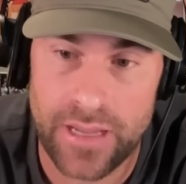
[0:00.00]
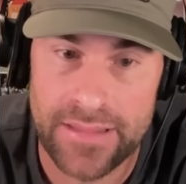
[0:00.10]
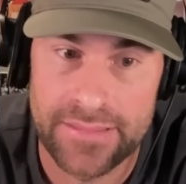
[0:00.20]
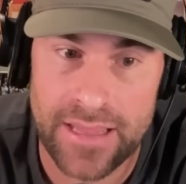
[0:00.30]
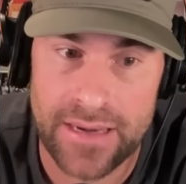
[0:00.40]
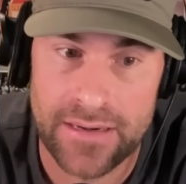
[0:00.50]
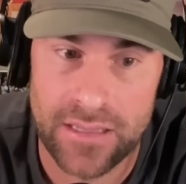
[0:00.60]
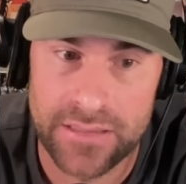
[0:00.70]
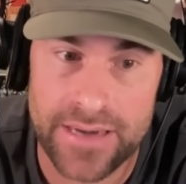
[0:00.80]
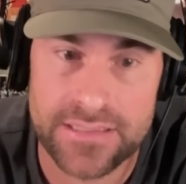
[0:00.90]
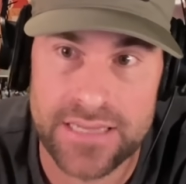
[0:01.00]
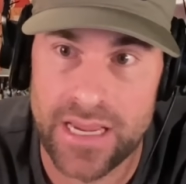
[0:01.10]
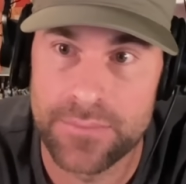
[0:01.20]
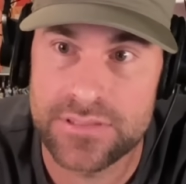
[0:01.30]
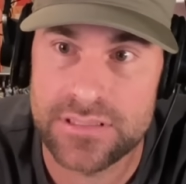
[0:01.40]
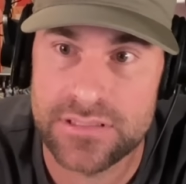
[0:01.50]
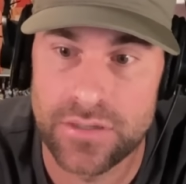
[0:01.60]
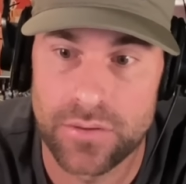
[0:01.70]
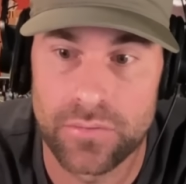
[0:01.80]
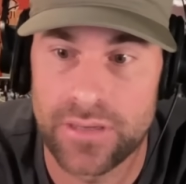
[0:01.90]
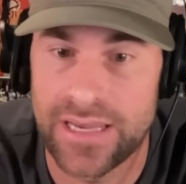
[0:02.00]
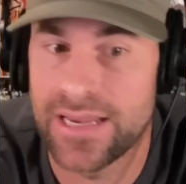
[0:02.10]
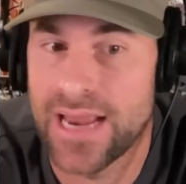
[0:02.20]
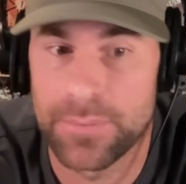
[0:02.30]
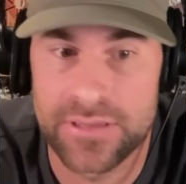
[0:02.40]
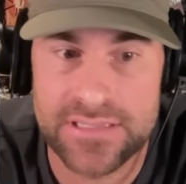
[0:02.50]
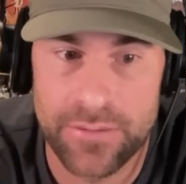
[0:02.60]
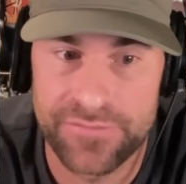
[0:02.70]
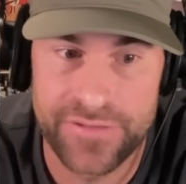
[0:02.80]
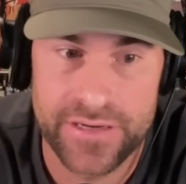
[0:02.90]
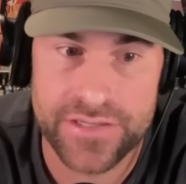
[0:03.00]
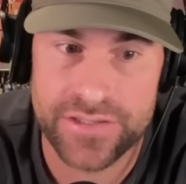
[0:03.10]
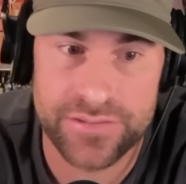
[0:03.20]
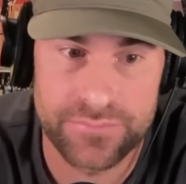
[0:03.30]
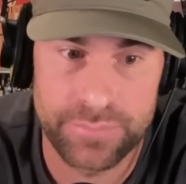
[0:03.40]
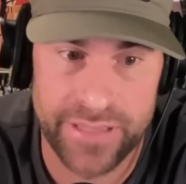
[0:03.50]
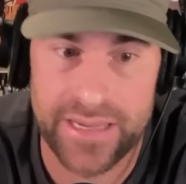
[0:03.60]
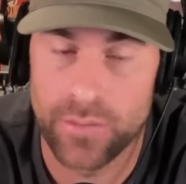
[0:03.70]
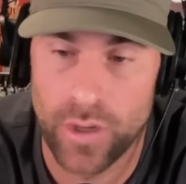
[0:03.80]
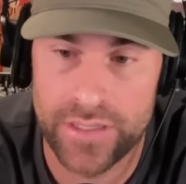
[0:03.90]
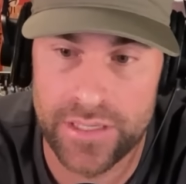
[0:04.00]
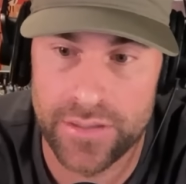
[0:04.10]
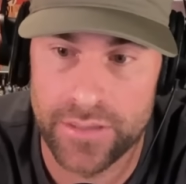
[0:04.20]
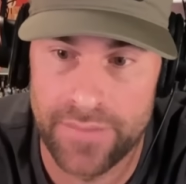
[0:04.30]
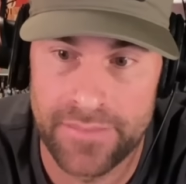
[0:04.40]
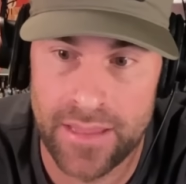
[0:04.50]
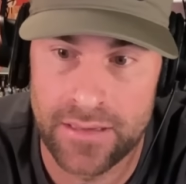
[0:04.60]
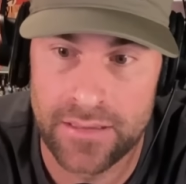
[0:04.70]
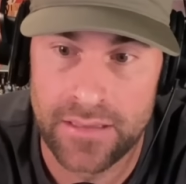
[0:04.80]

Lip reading: And then a lot of times, so Indianapolis, I would finish playing it 1 year, and then